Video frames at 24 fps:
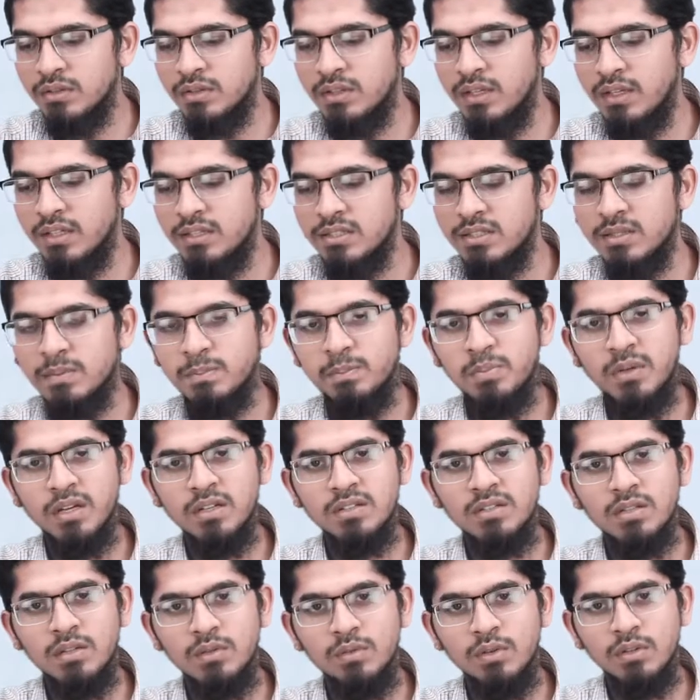its
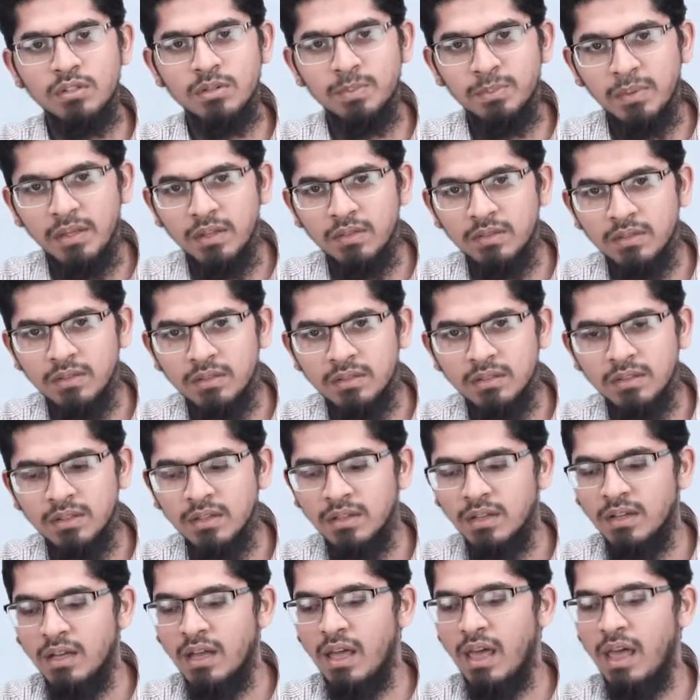pressure was P1
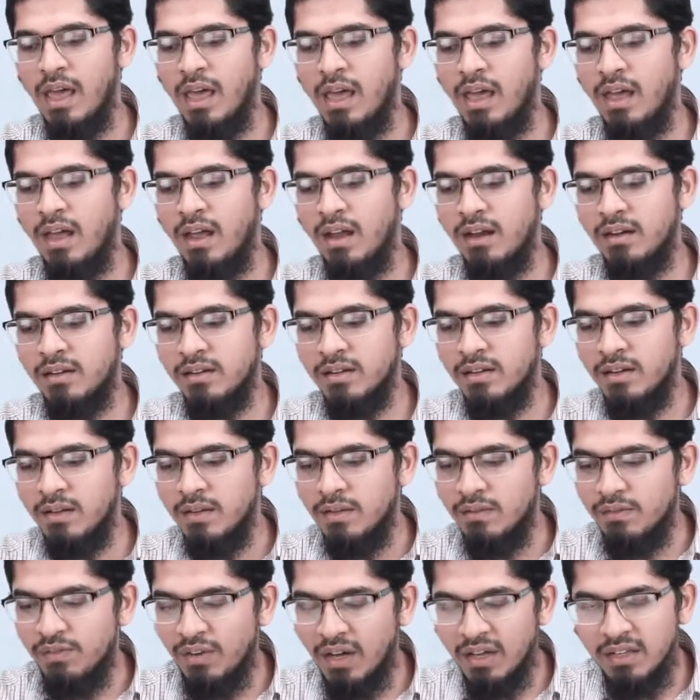and
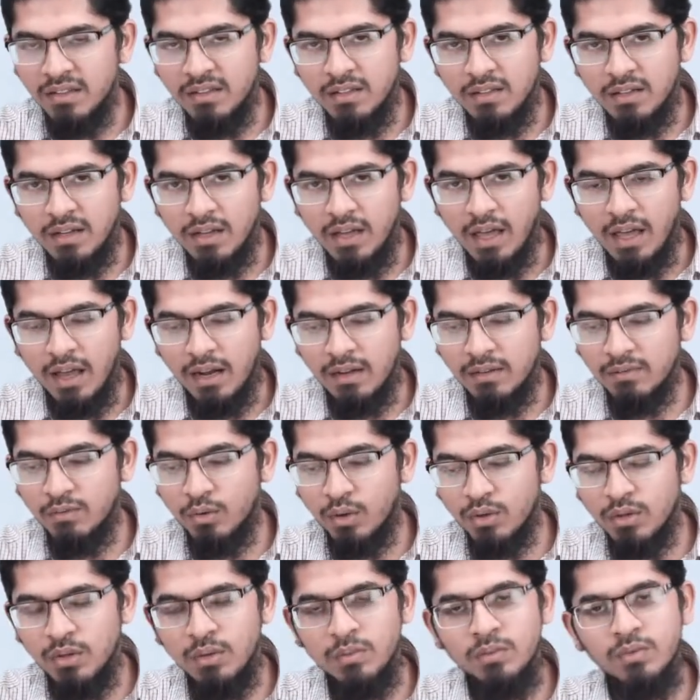final and
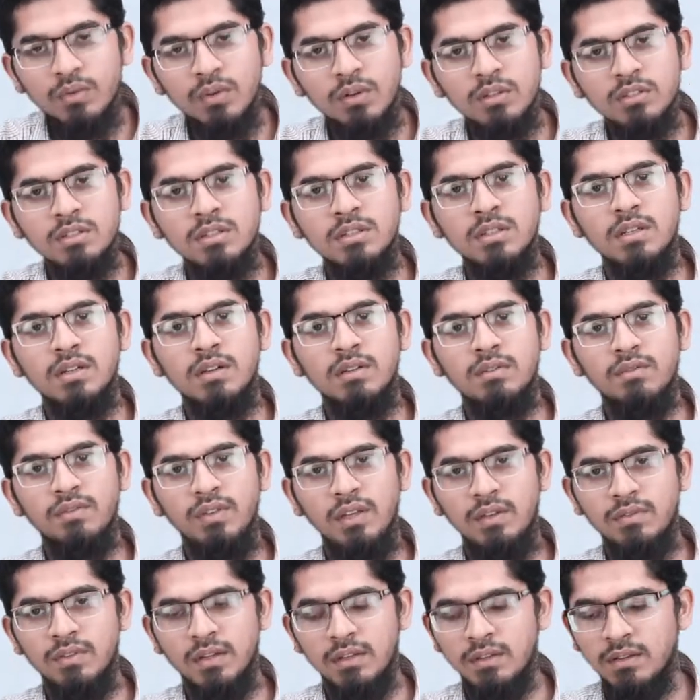volume was
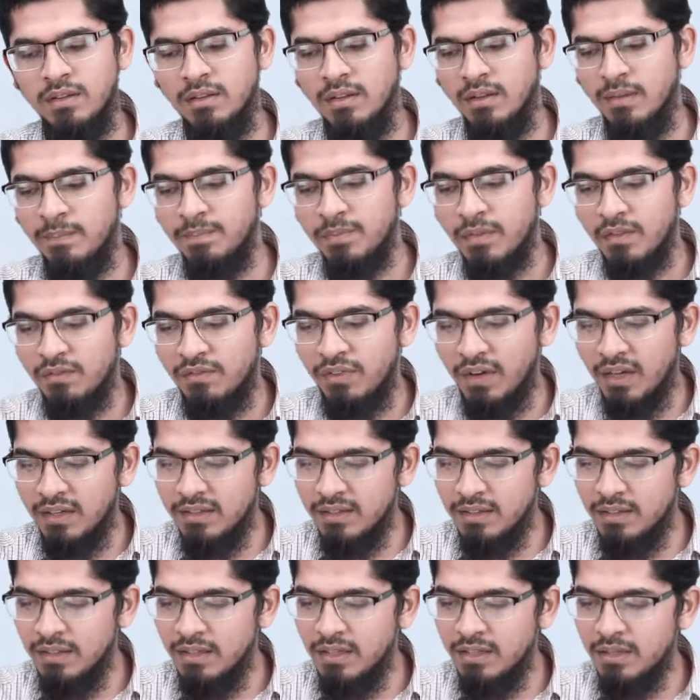V1.
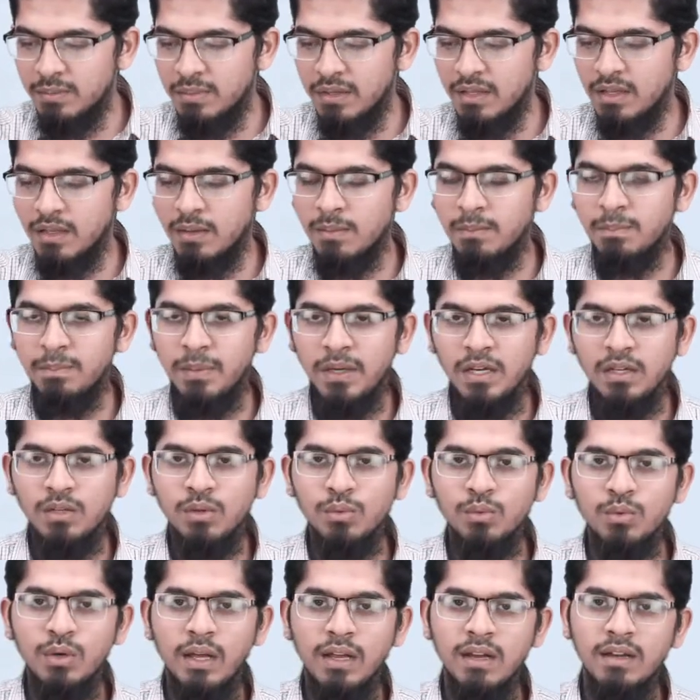Finally it became
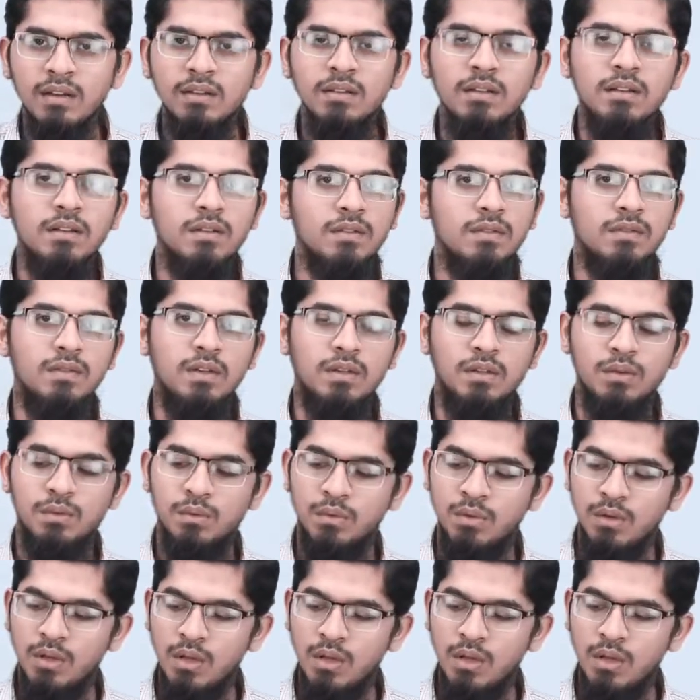P2 and V2.